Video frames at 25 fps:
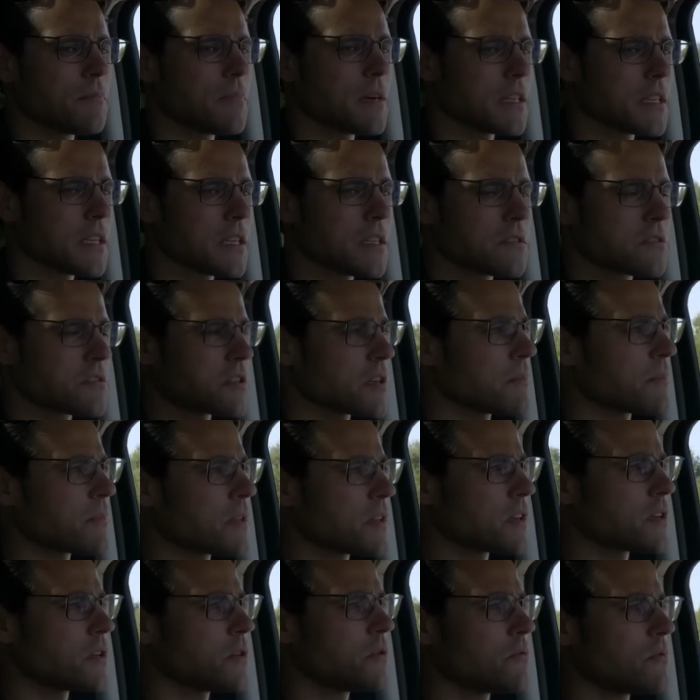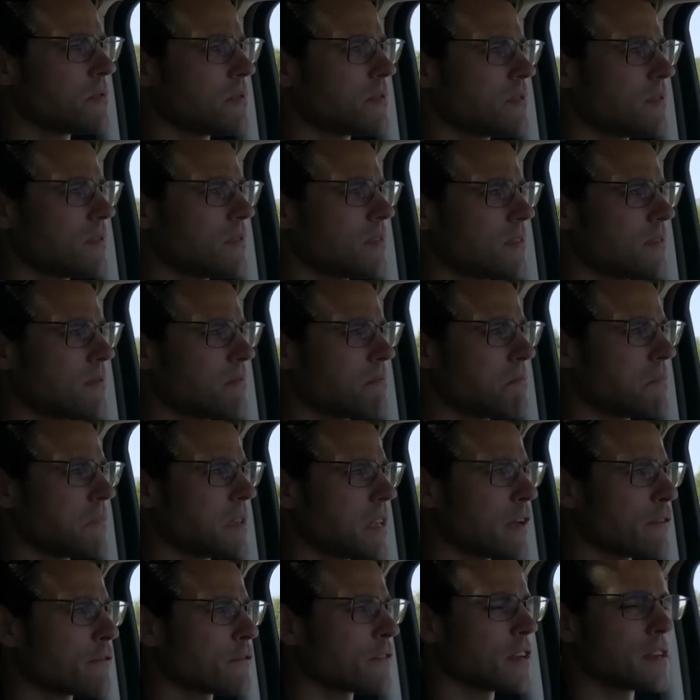but it's something you
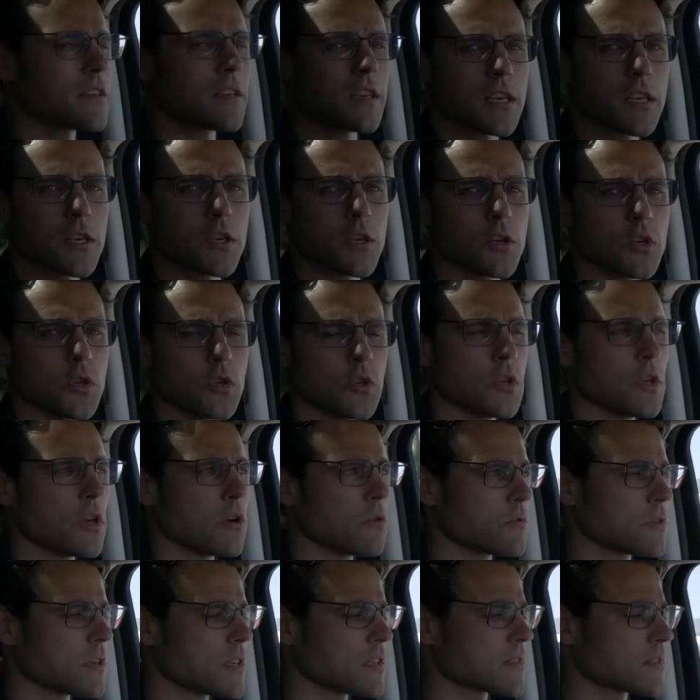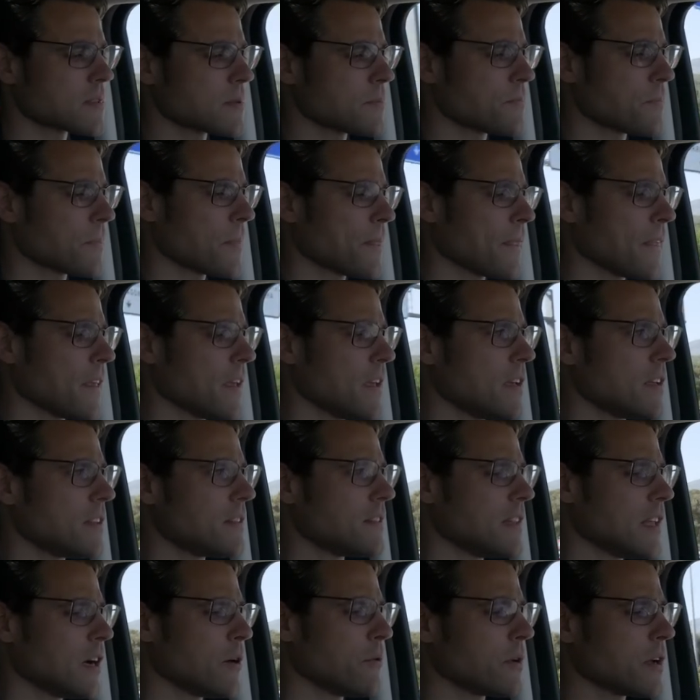definitely notice.
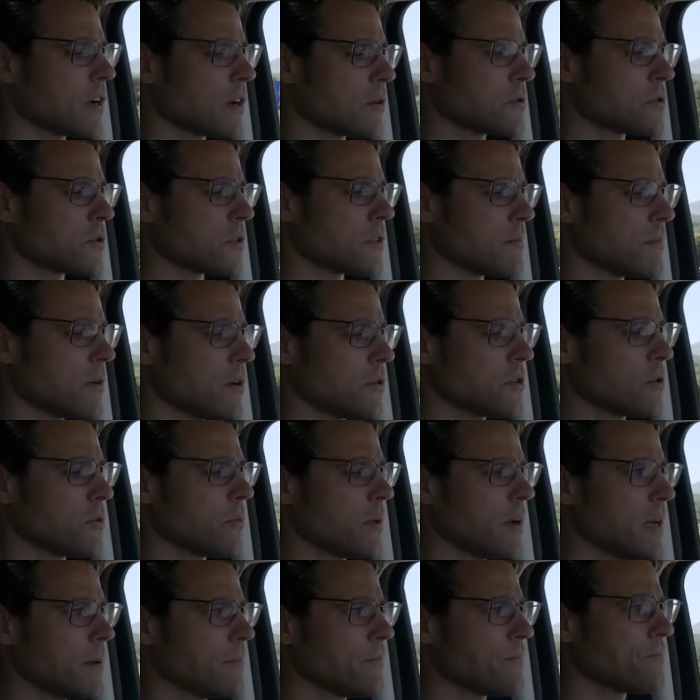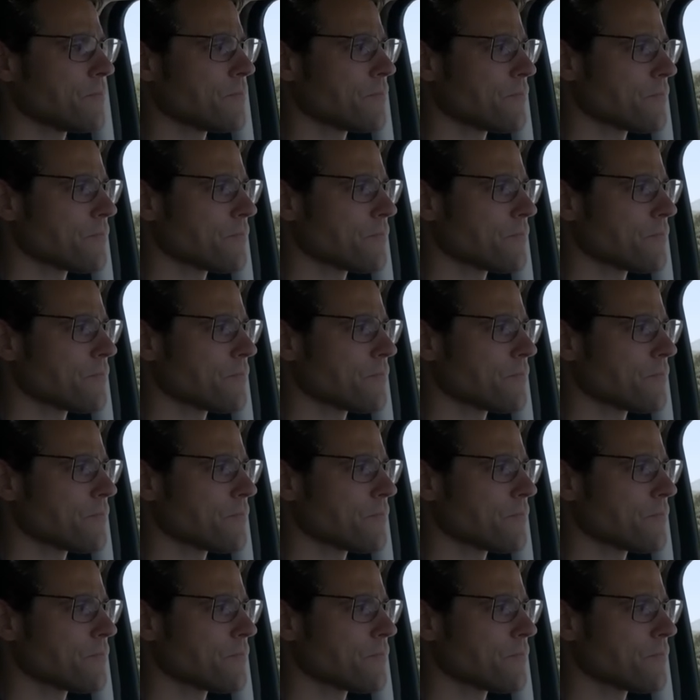Now we go to the motorway,